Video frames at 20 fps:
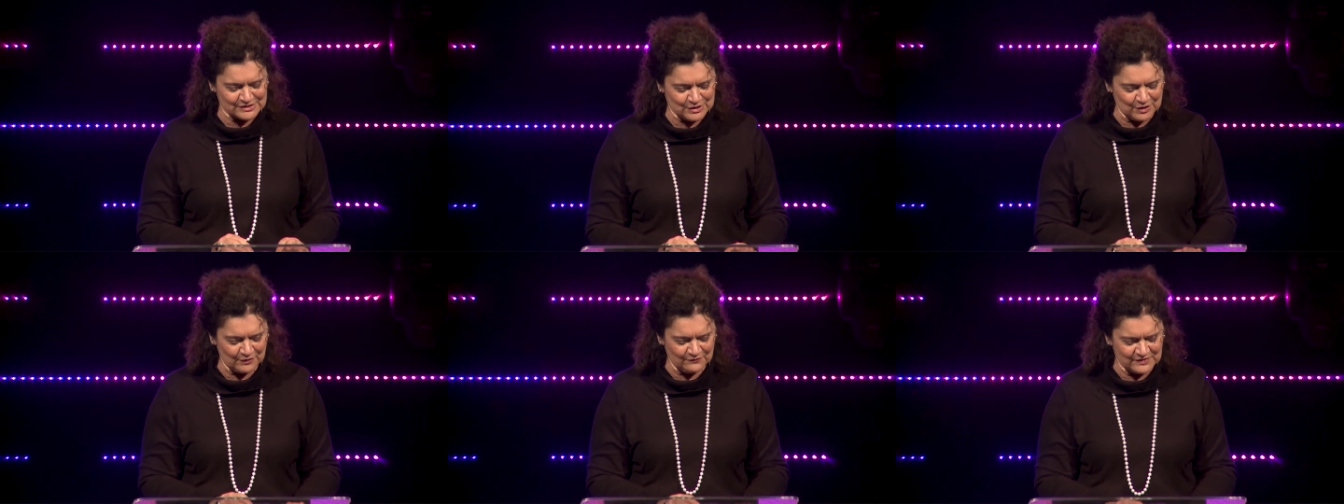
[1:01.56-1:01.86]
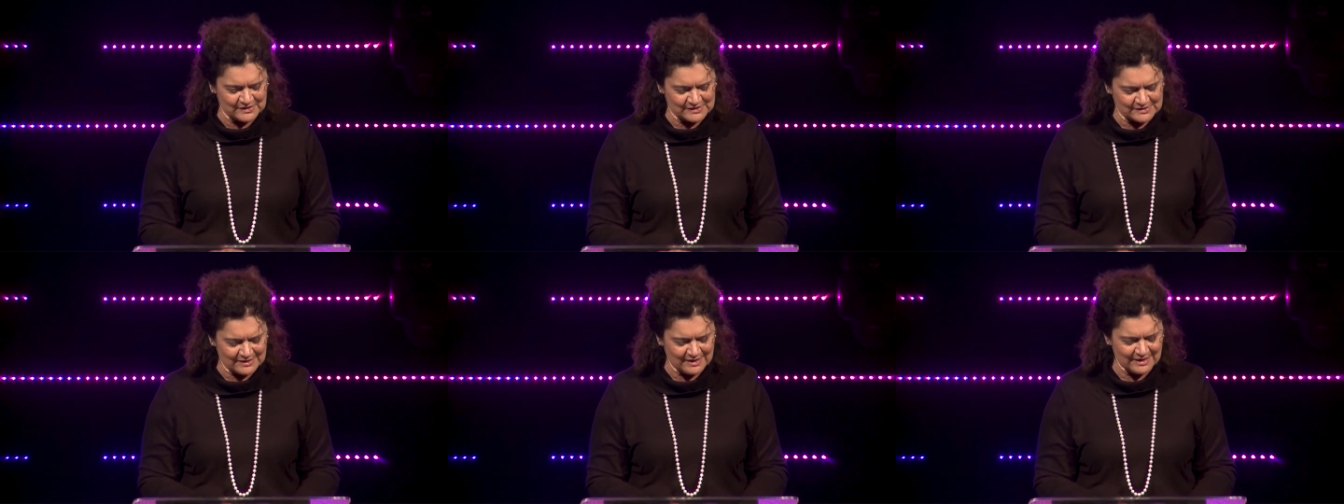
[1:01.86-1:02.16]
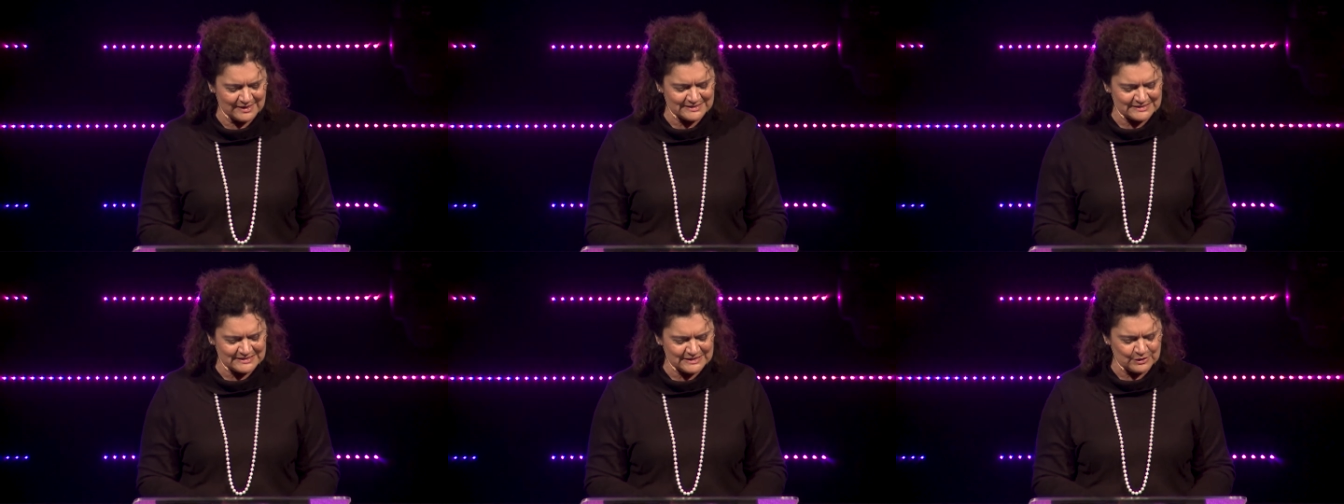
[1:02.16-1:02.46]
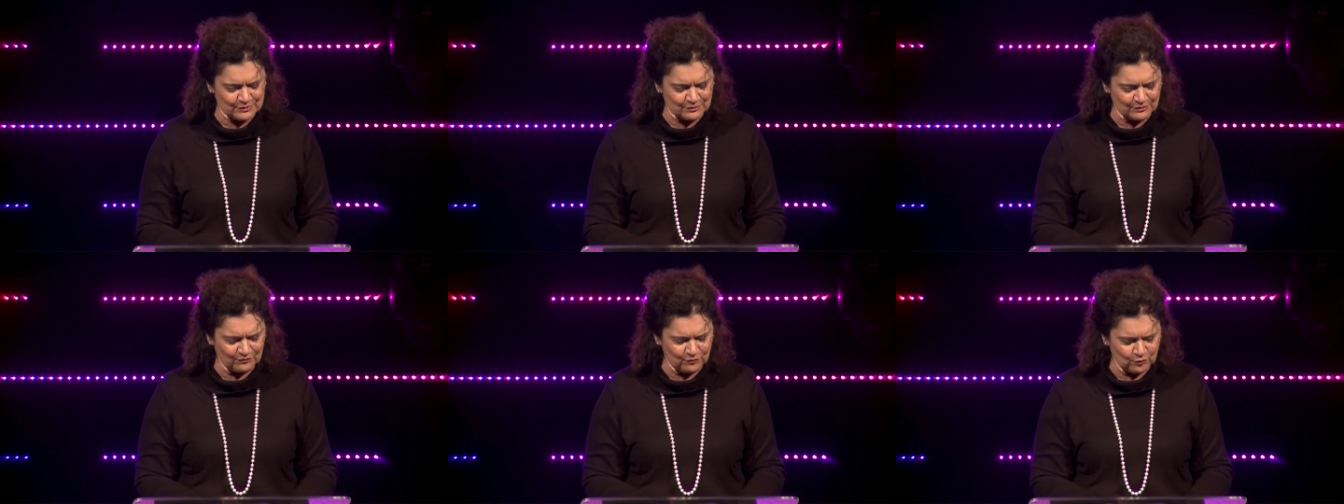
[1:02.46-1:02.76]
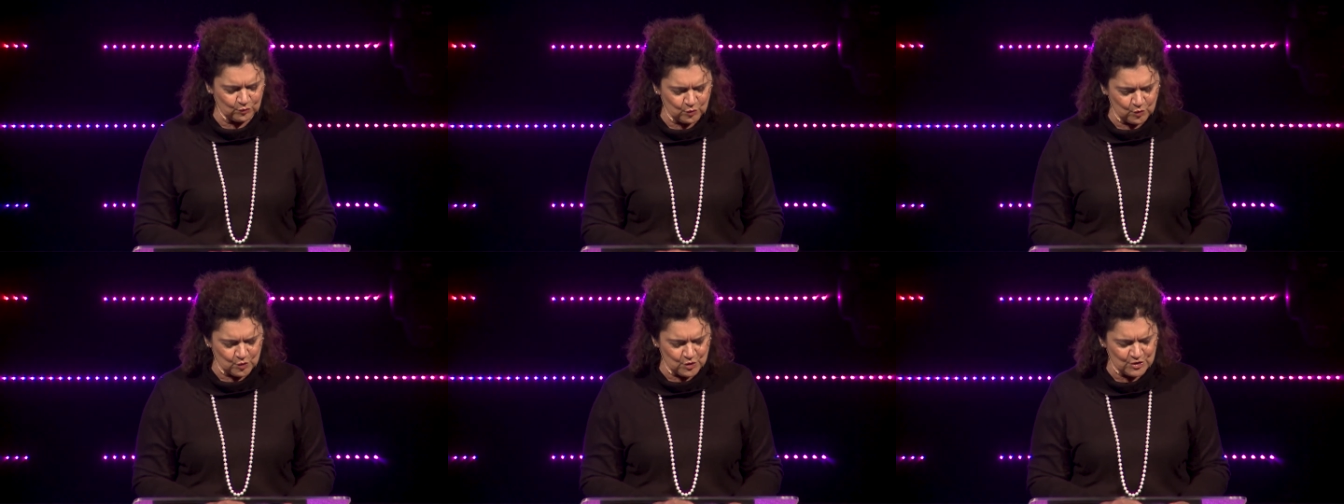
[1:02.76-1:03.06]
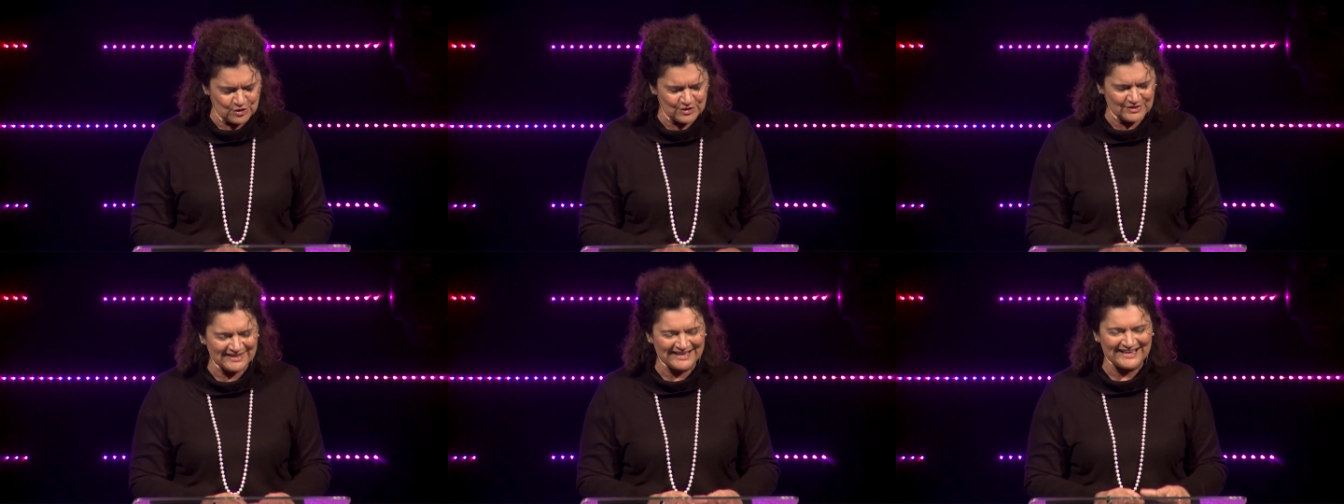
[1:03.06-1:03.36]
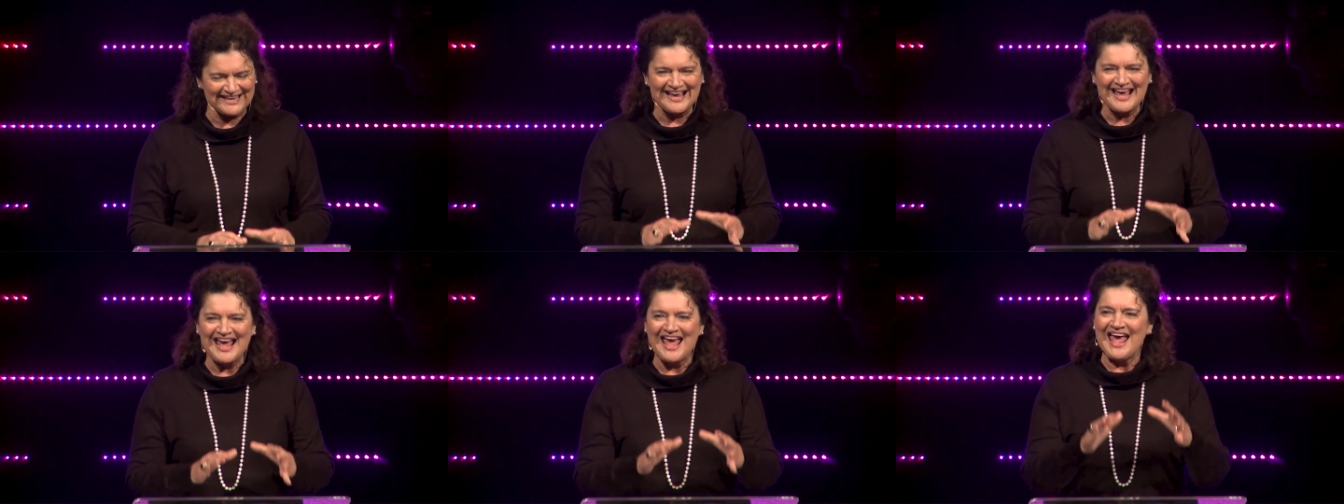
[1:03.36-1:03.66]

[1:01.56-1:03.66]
of this idea of worthy